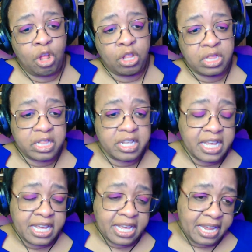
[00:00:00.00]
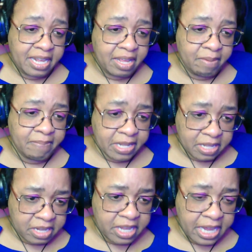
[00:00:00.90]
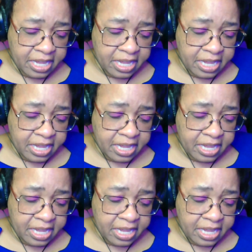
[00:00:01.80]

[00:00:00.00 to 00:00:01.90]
looking at him and looking